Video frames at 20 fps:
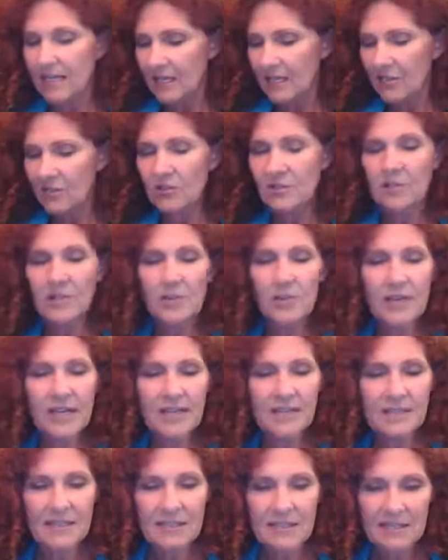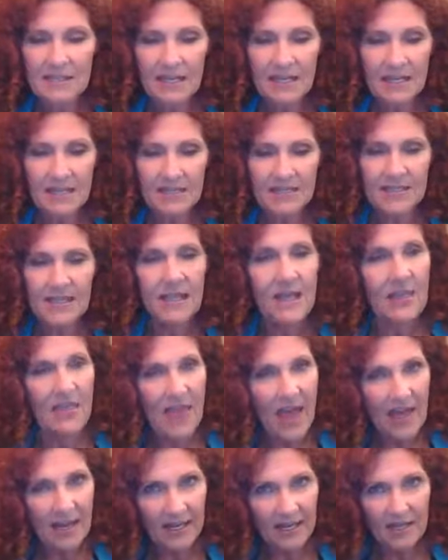Interleukin 6,
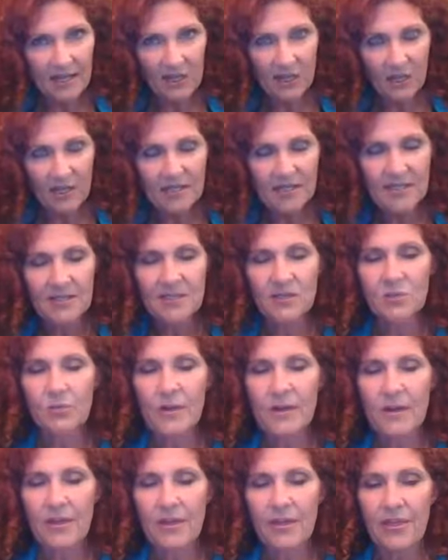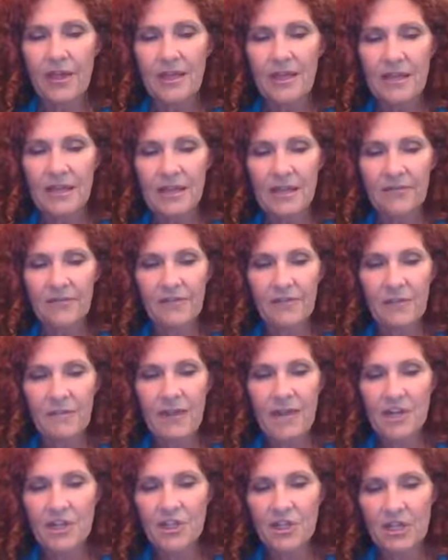that increases with
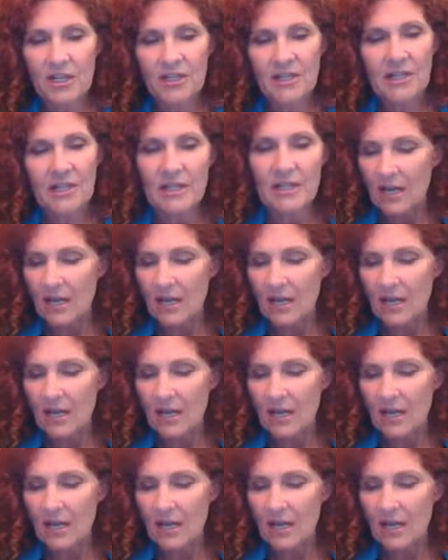inflammation.